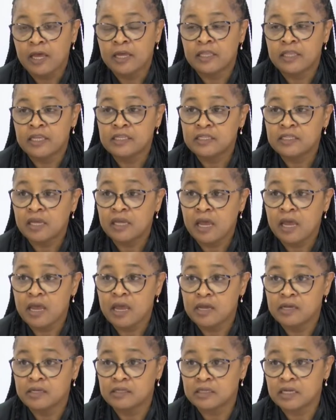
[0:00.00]
In this
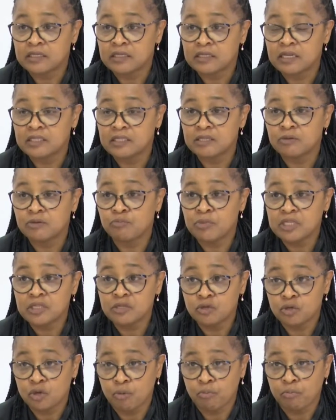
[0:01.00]
case, since
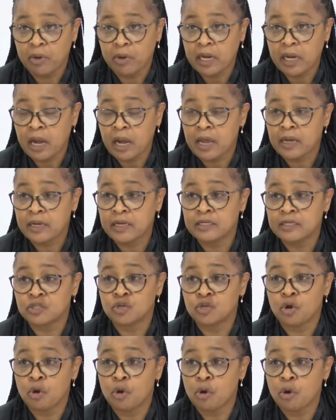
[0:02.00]
Ms. Ntombe
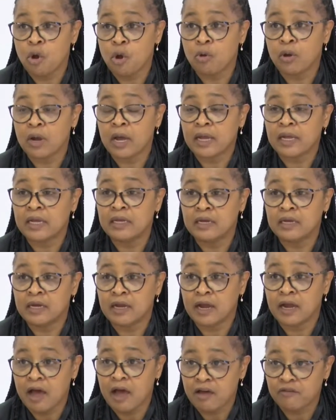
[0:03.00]
is no longer
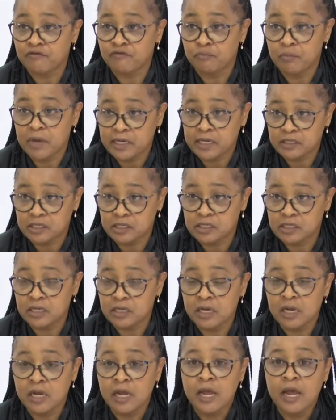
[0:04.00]
in
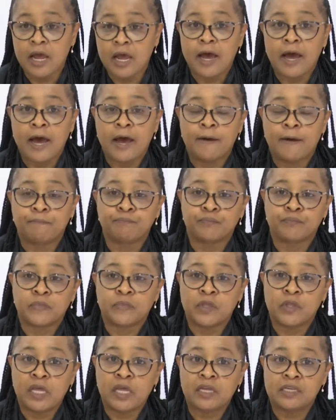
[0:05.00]
government,
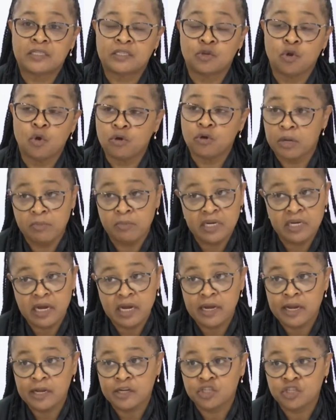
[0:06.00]
there is no
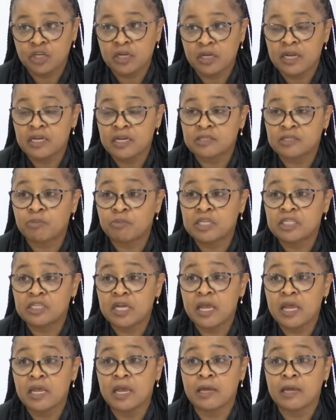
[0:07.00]
remedial action that has been
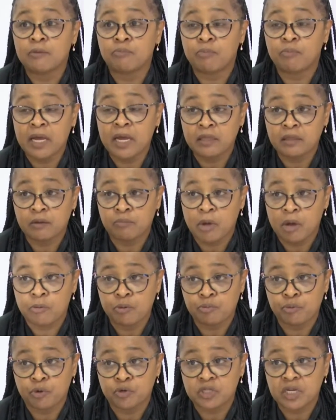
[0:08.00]
taken by the
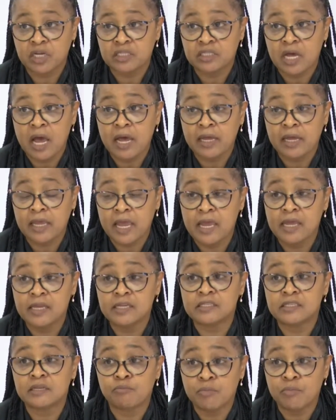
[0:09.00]
Public Protector
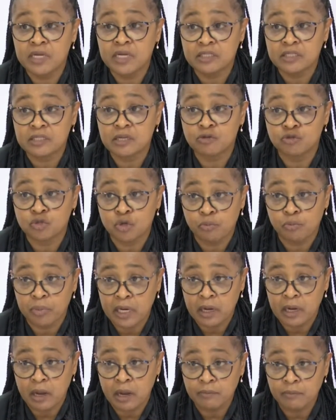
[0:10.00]
against Ms.
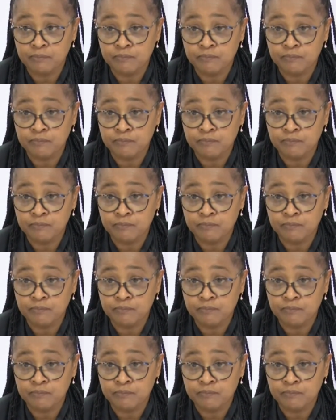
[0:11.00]
Ntombe.